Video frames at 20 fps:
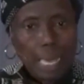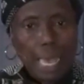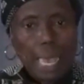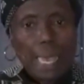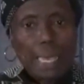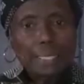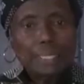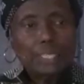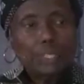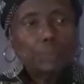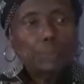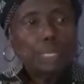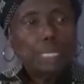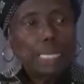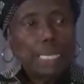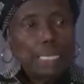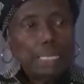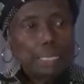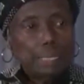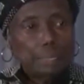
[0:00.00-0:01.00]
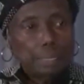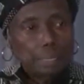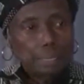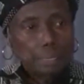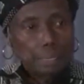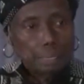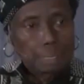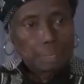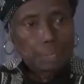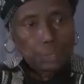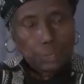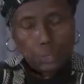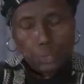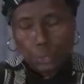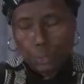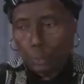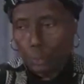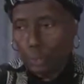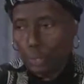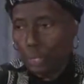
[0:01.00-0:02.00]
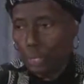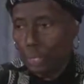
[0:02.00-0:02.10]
as it related to